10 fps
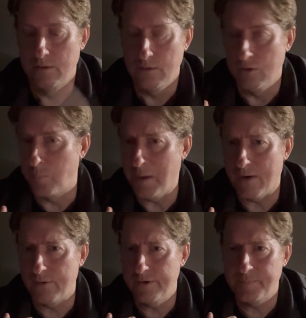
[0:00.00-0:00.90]
No
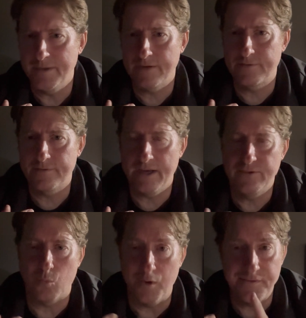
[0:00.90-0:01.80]
power has been
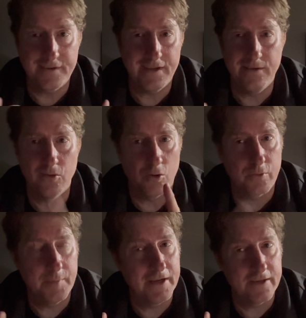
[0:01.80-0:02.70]
exercised. Once again, no
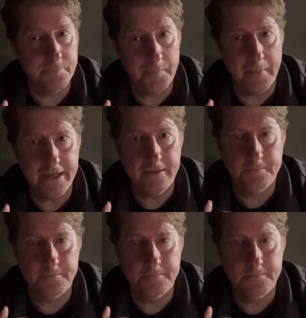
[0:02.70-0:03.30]
agreement has been made.